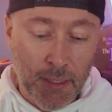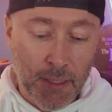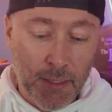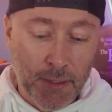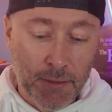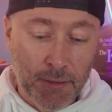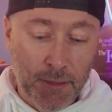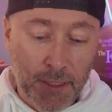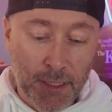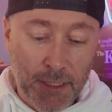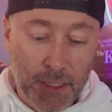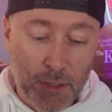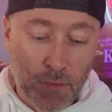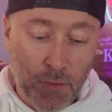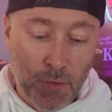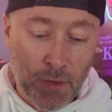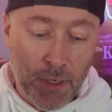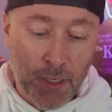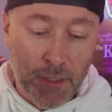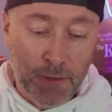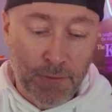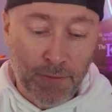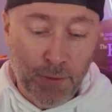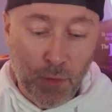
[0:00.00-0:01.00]
this
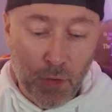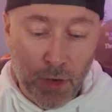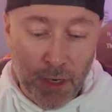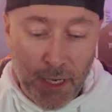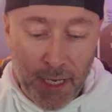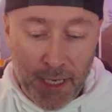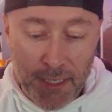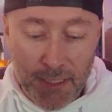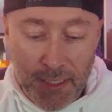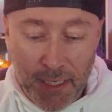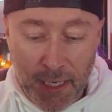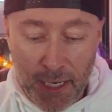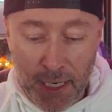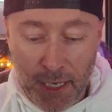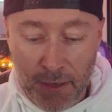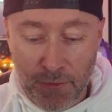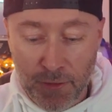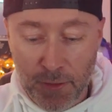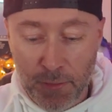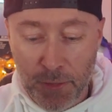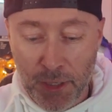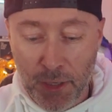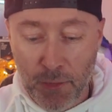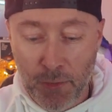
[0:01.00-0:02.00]
one, a 4K scan
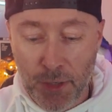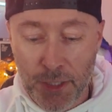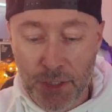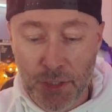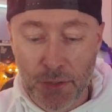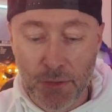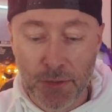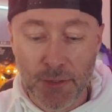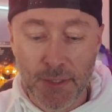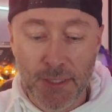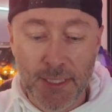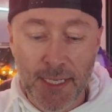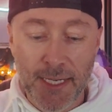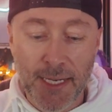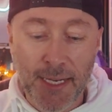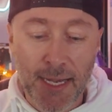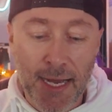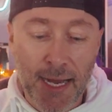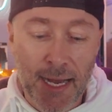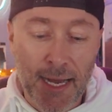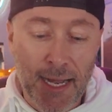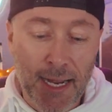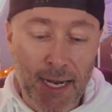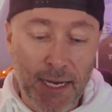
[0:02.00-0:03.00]
from the original
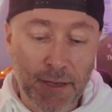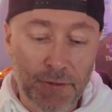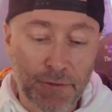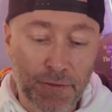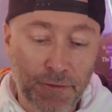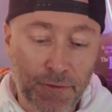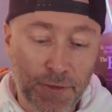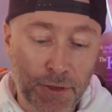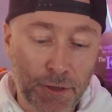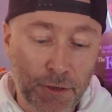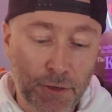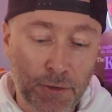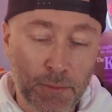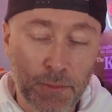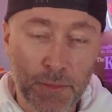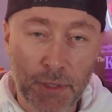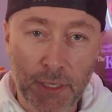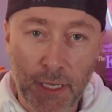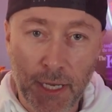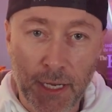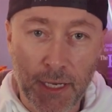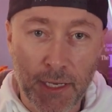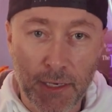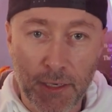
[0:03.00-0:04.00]
DI film
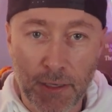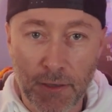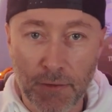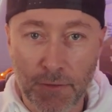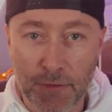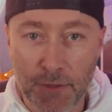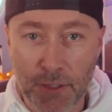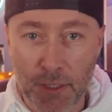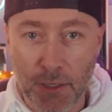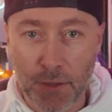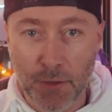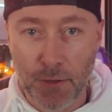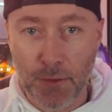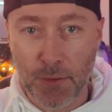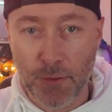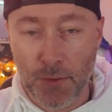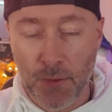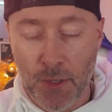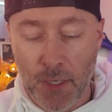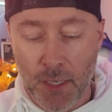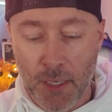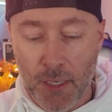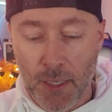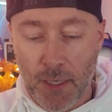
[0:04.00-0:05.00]
negative. So
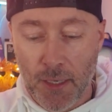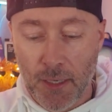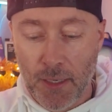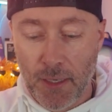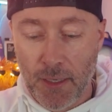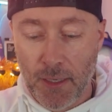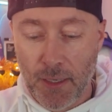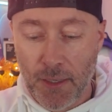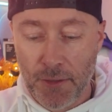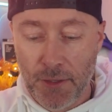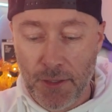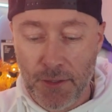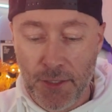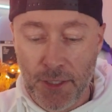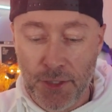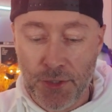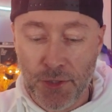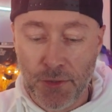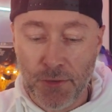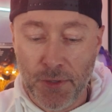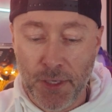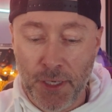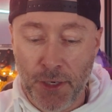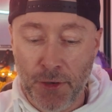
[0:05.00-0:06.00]
the
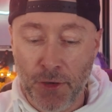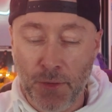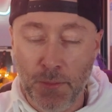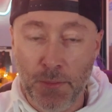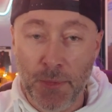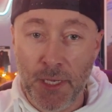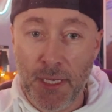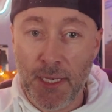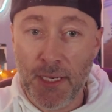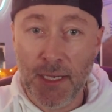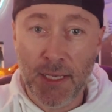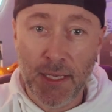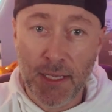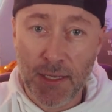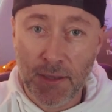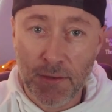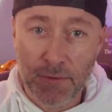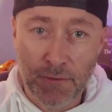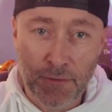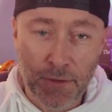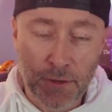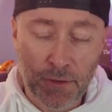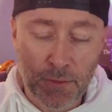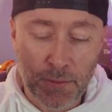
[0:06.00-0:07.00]
digital
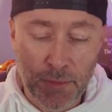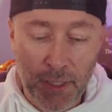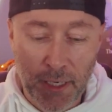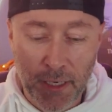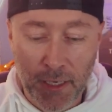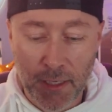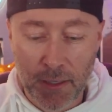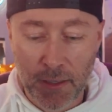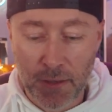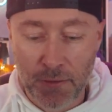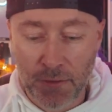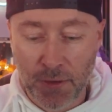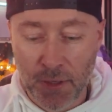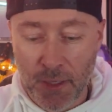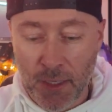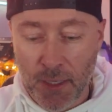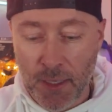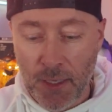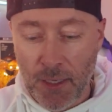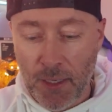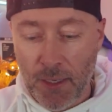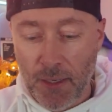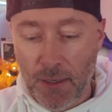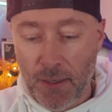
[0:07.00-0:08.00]
intermediate film negative.
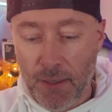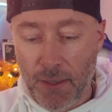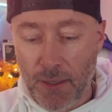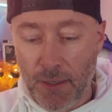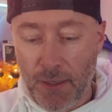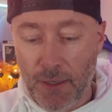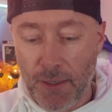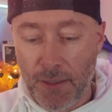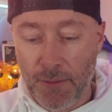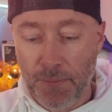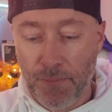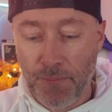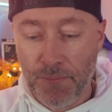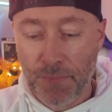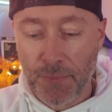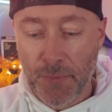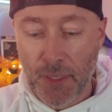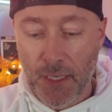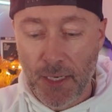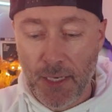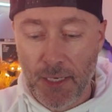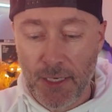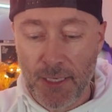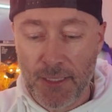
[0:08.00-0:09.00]
And
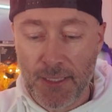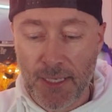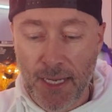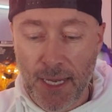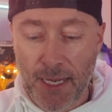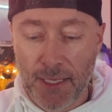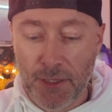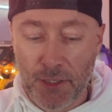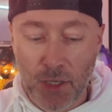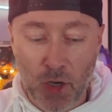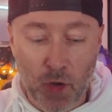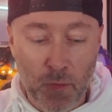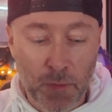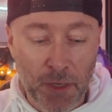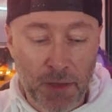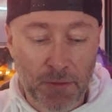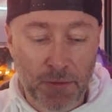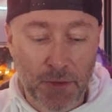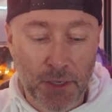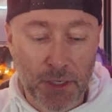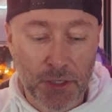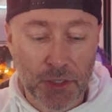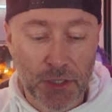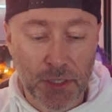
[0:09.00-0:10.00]
it's got Dolby
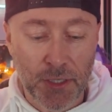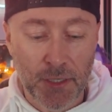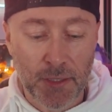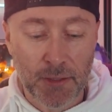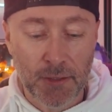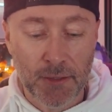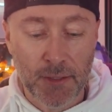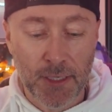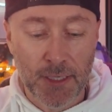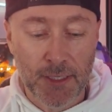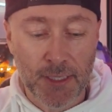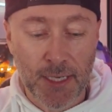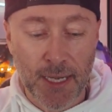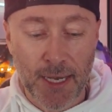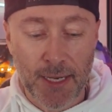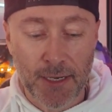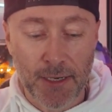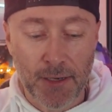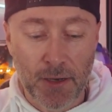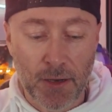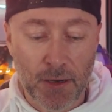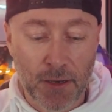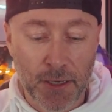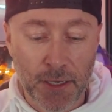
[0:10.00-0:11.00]
Vision. It's got
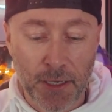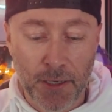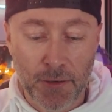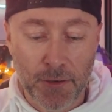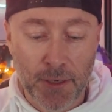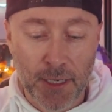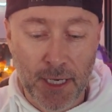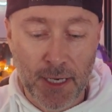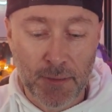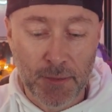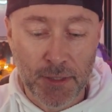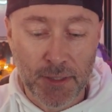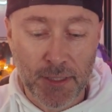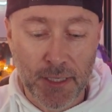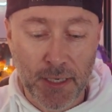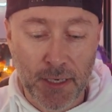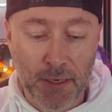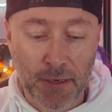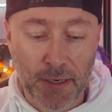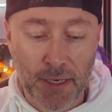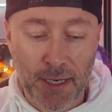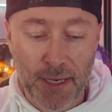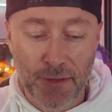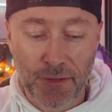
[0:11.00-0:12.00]
an audio
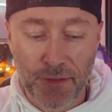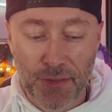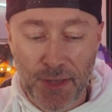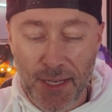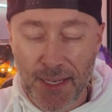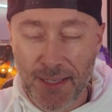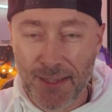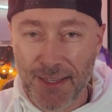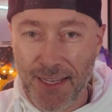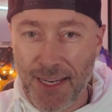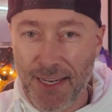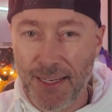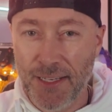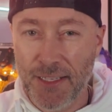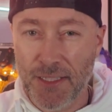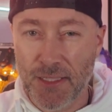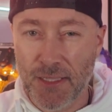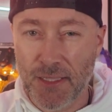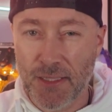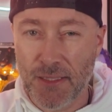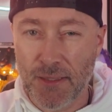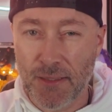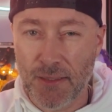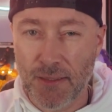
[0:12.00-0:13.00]
commentary. I think that
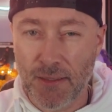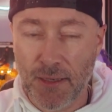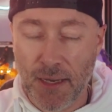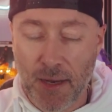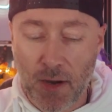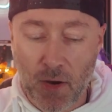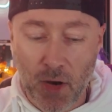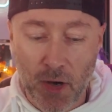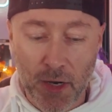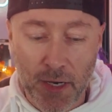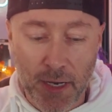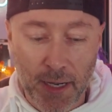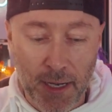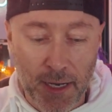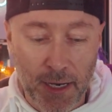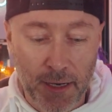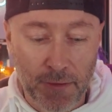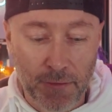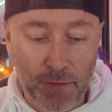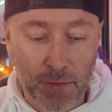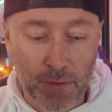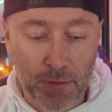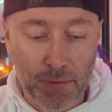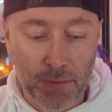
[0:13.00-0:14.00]
is
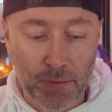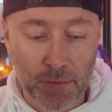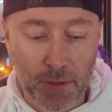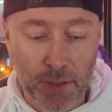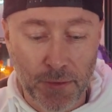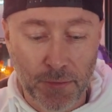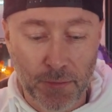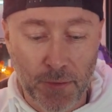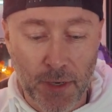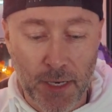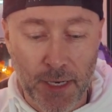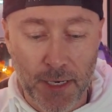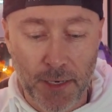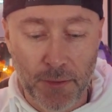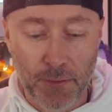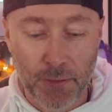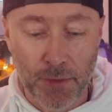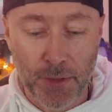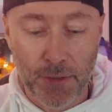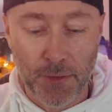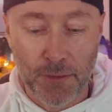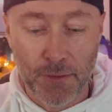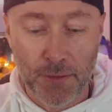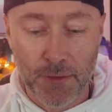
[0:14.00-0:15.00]
archival with Ryan
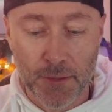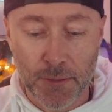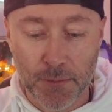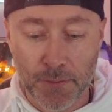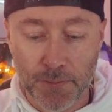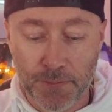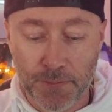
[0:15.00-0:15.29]
Reynolds.